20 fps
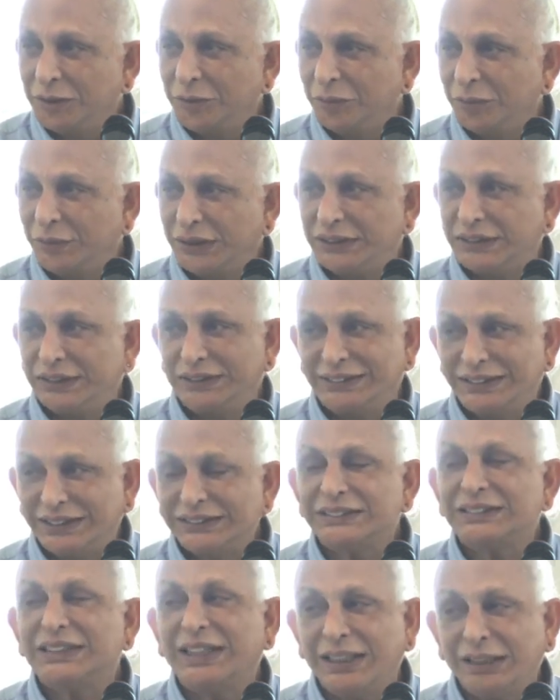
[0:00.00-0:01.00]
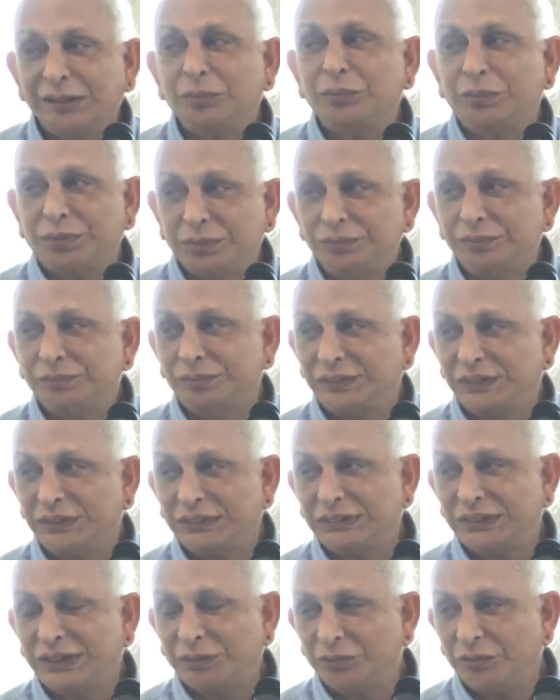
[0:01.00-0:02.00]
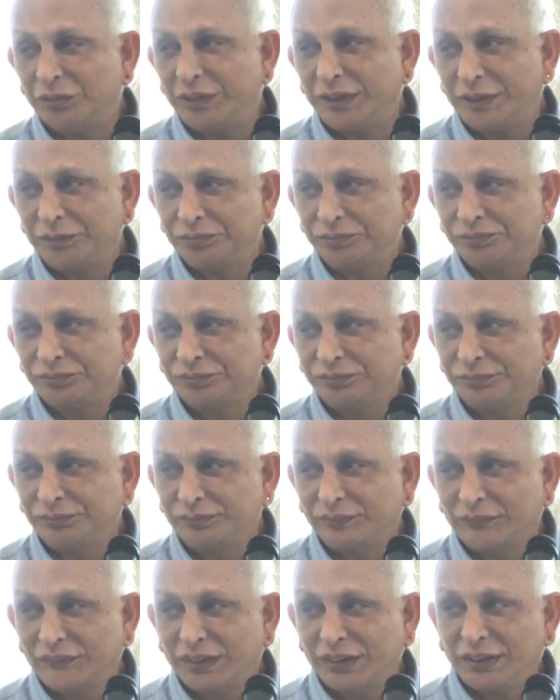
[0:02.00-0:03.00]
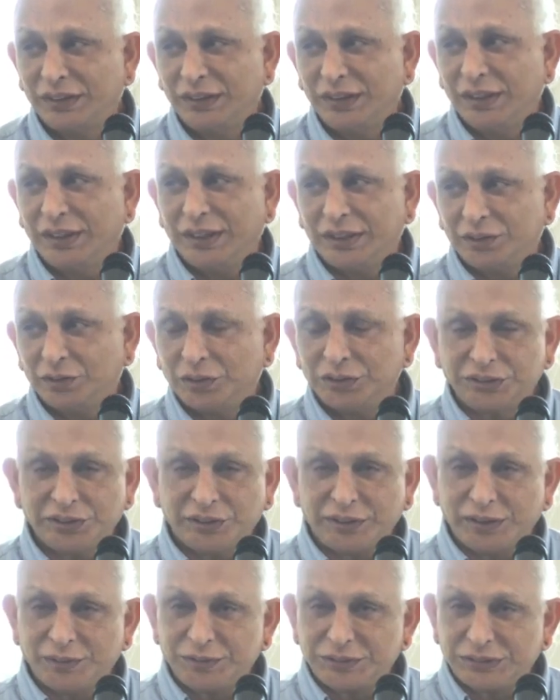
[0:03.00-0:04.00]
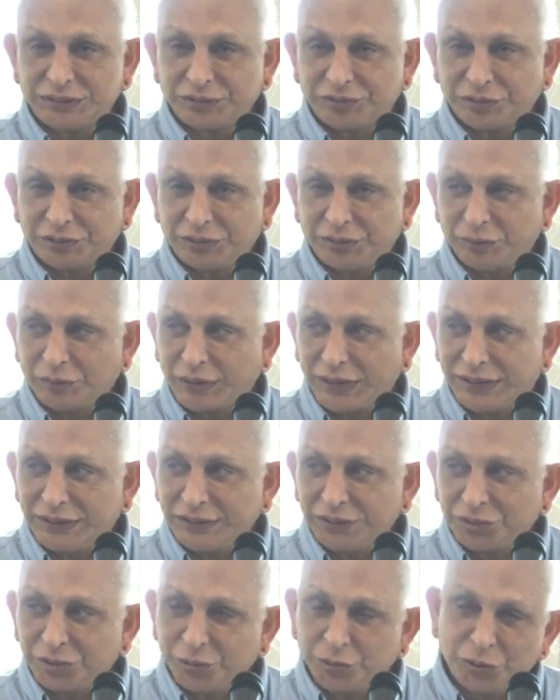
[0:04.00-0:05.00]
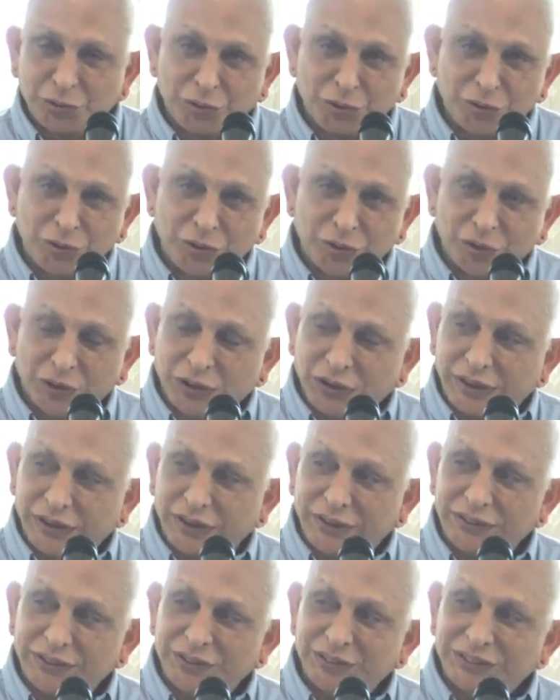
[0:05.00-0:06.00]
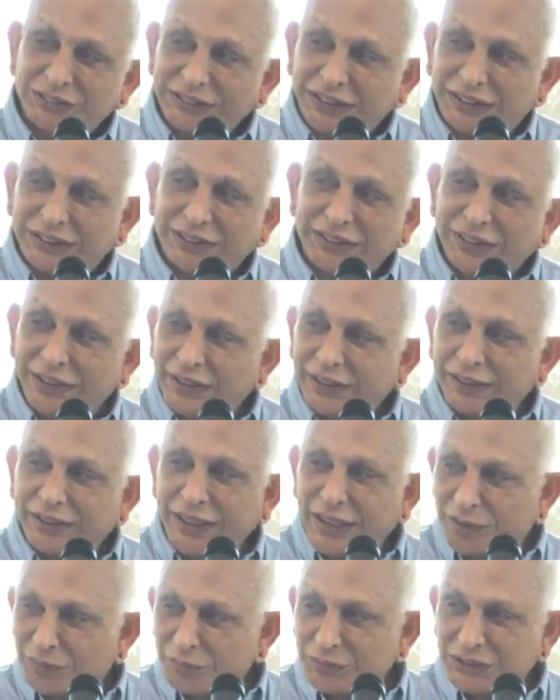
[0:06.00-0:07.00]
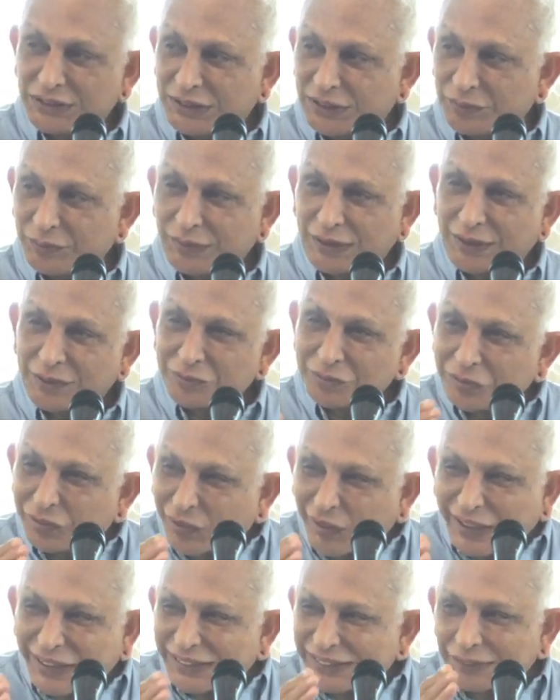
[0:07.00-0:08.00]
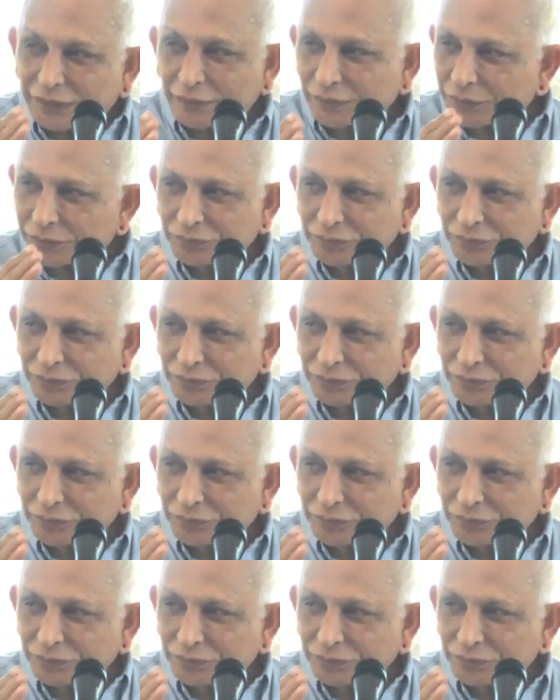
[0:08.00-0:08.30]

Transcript: but it does help in some way. It also helps for the mind to move into subtler realms and become finer.